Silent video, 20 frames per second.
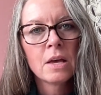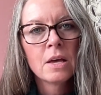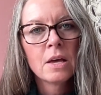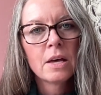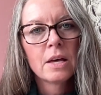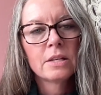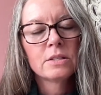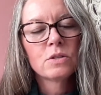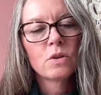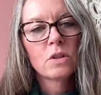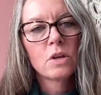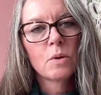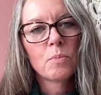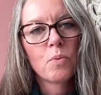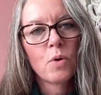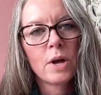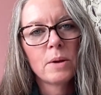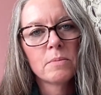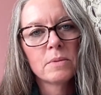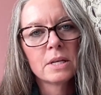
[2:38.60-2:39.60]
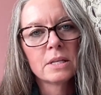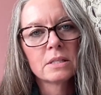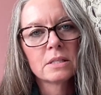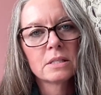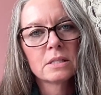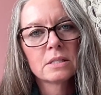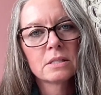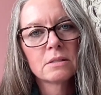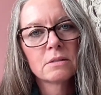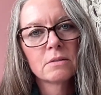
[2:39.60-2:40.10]
And so the
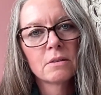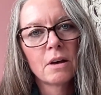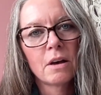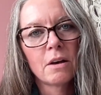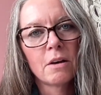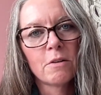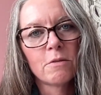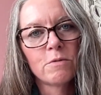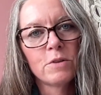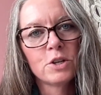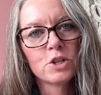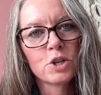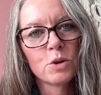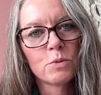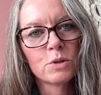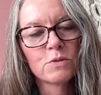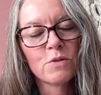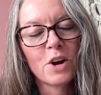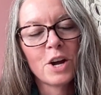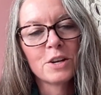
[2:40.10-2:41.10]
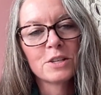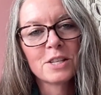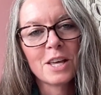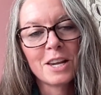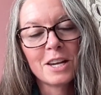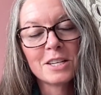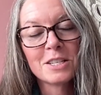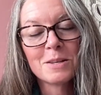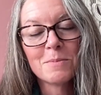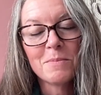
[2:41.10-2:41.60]
Appointments feature was very
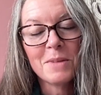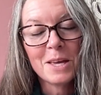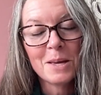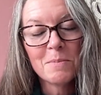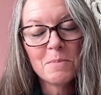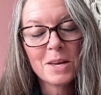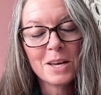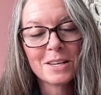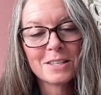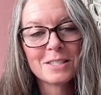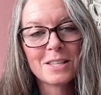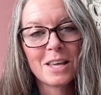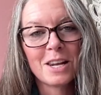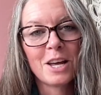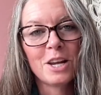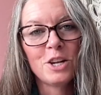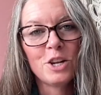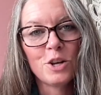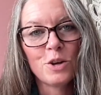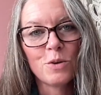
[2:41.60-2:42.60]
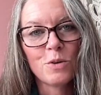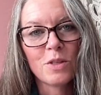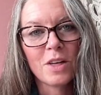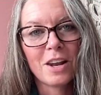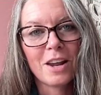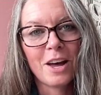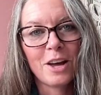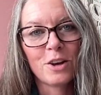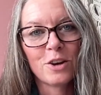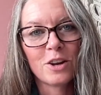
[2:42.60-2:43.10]
exciting to me because then I knew
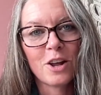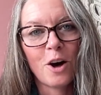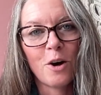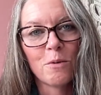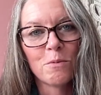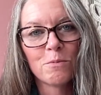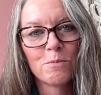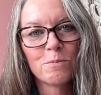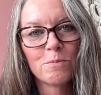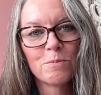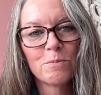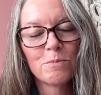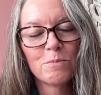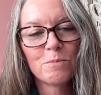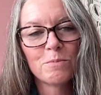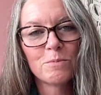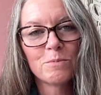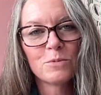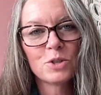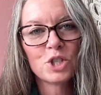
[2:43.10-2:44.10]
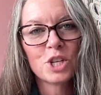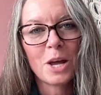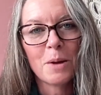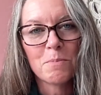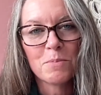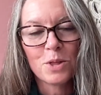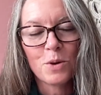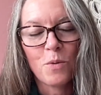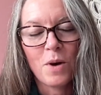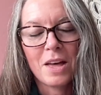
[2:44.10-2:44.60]
that I could help
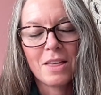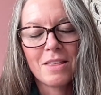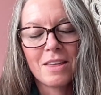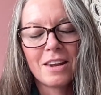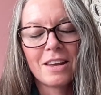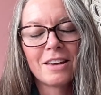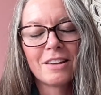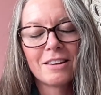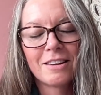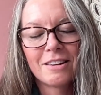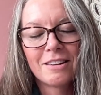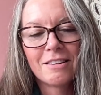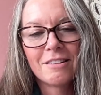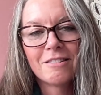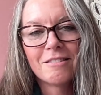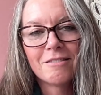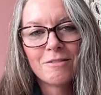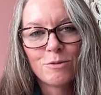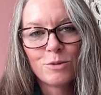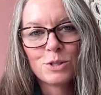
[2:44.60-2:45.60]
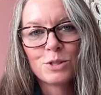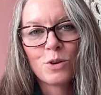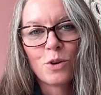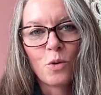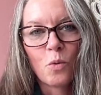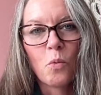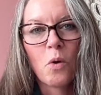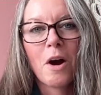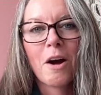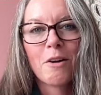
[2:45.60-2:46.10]
shape the way that it was
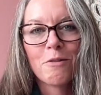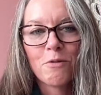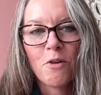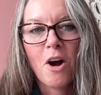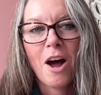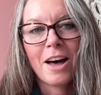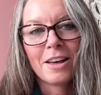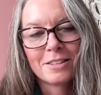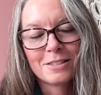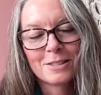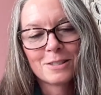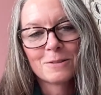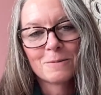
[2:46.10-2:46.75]
going to work for us.